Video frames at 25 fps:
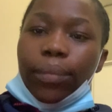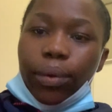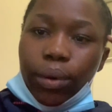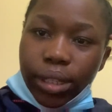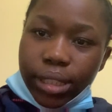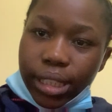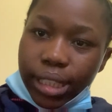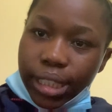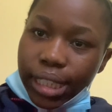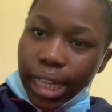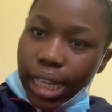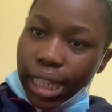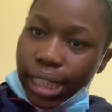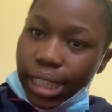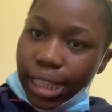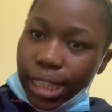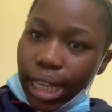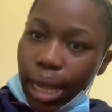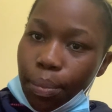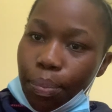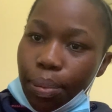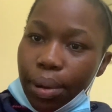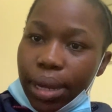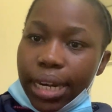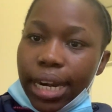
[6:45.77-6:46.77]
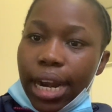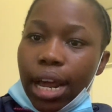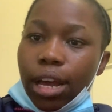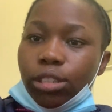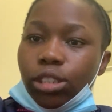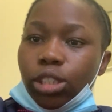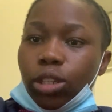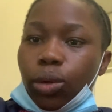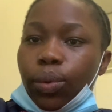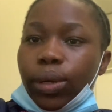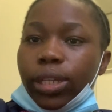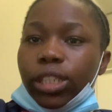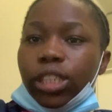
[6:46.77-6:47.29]
It's supper now,
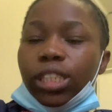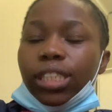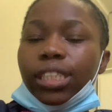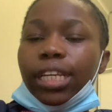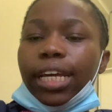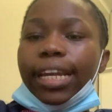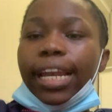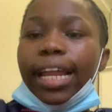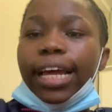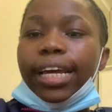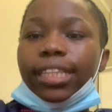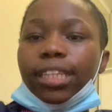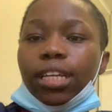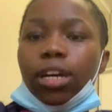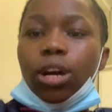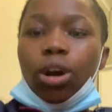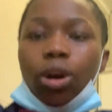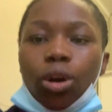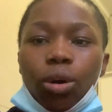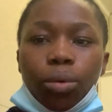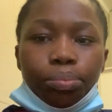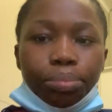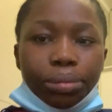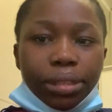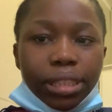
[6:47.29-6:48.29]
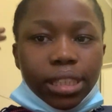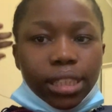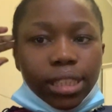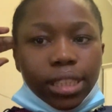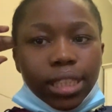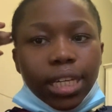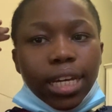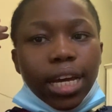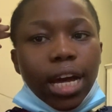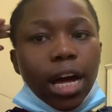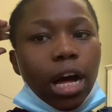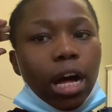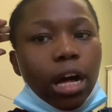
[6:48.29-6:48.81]
so we just had like the whole
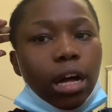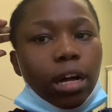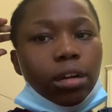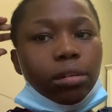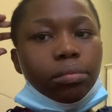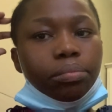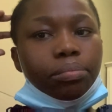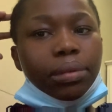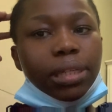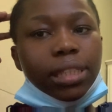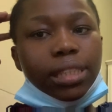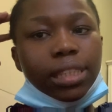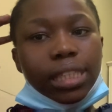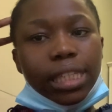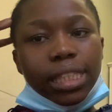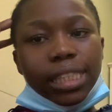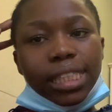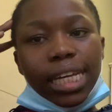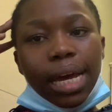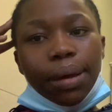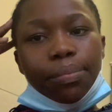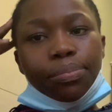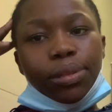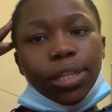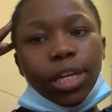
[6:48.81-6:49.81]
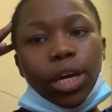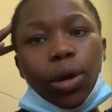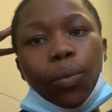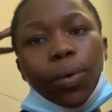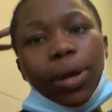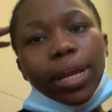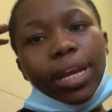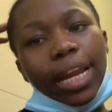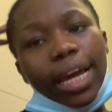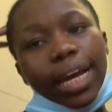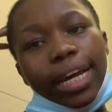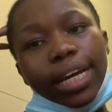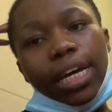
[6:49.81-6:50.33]
BCL meeting type thing where
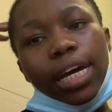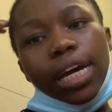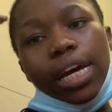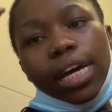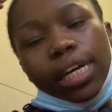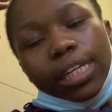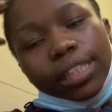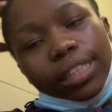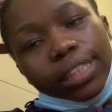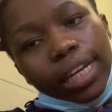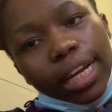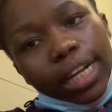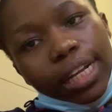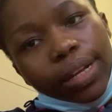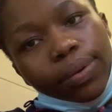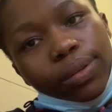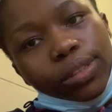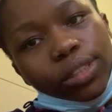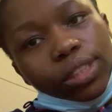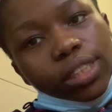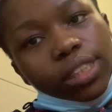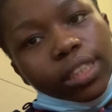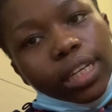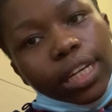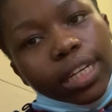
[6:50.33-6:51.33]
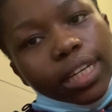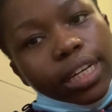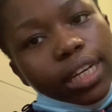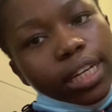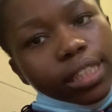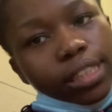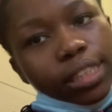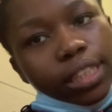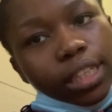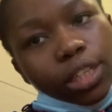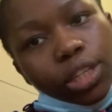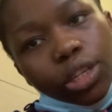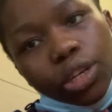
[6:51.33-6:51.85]
like Skatle was just telling
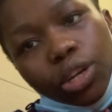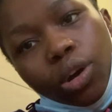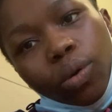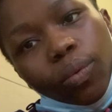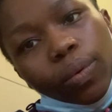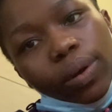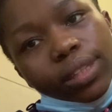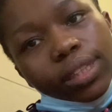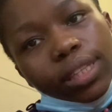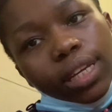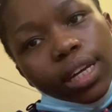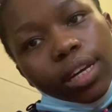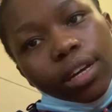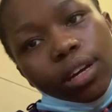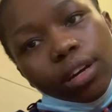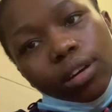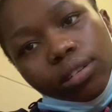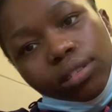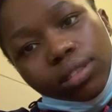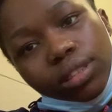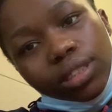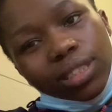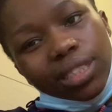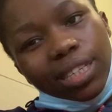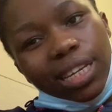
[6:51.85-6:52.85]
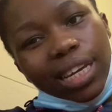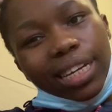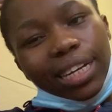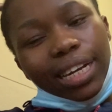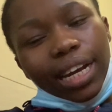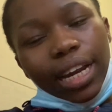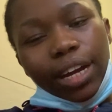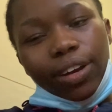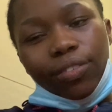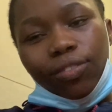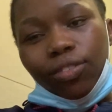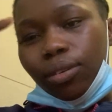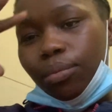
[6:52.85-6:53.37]
us like, you know, what they said
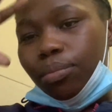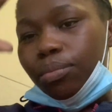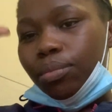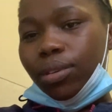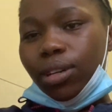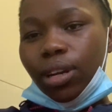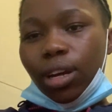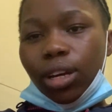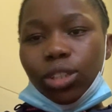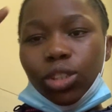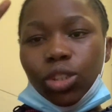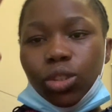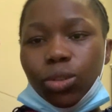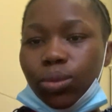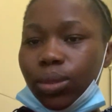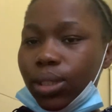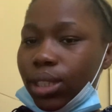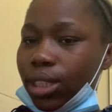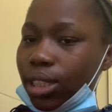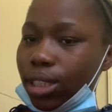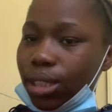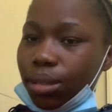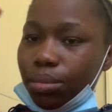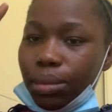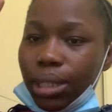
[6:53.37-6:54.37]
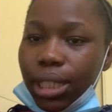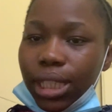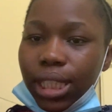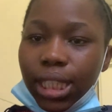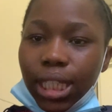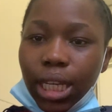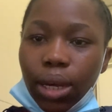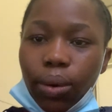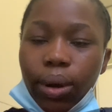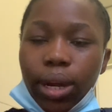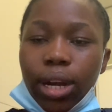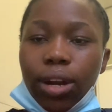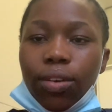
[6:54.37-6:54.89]
like from last week's
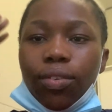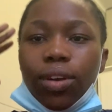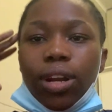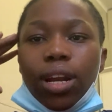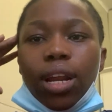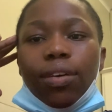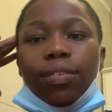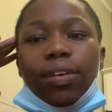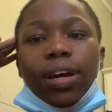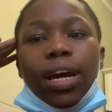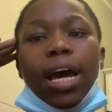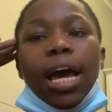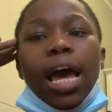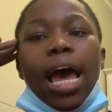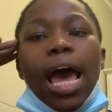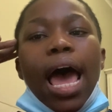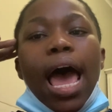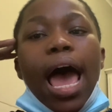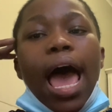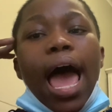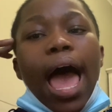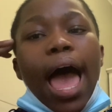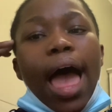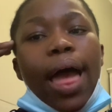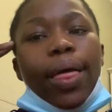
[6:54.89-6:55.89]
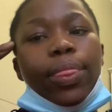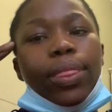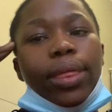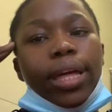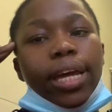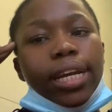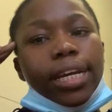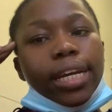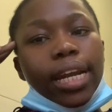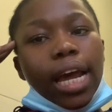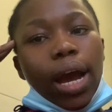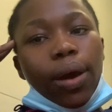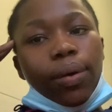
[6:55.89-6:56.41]
meeting, whatever, whatever. And
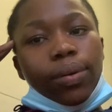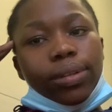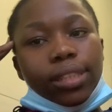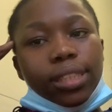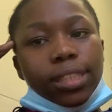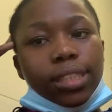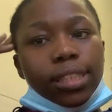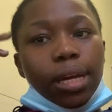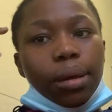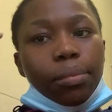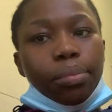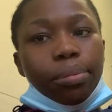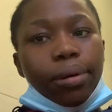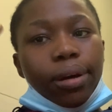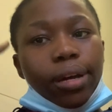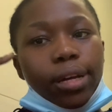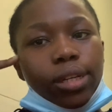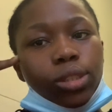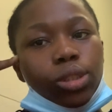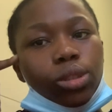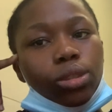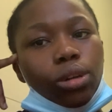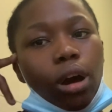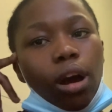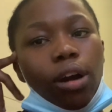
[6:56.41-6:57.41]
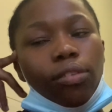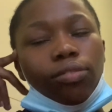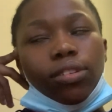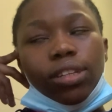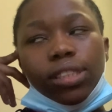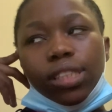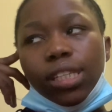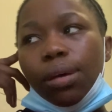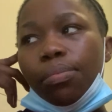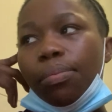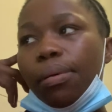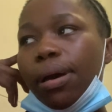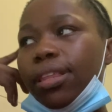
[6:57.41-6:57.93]
then now it's supper. So after
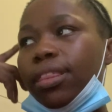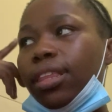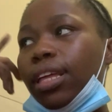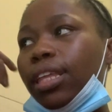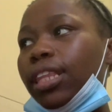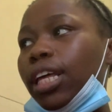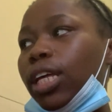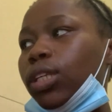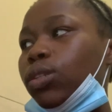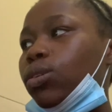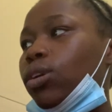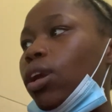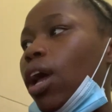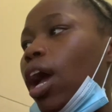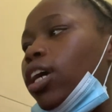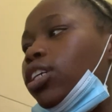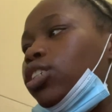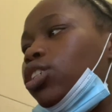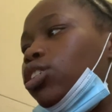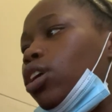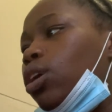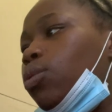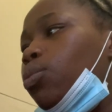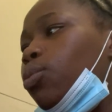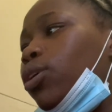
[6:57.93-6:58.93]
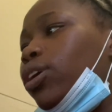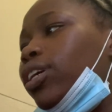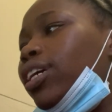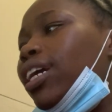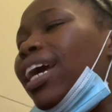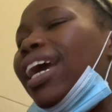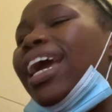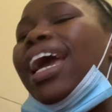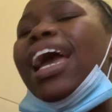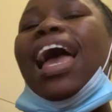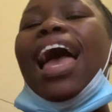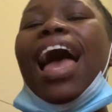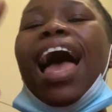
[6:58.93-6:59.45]
supper, I think that's when I actually start
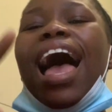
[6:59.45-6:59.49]
working.